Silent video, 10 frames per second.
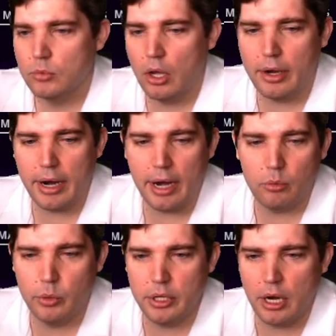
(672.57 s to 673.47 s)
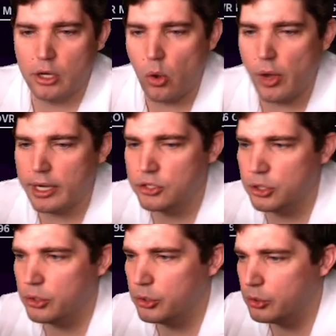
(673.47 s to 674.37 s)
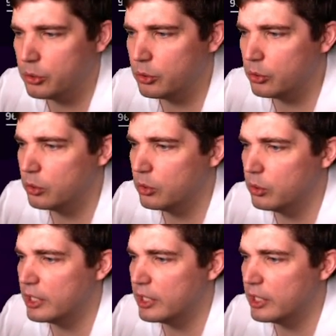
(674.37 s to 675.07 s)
All right, we are going to...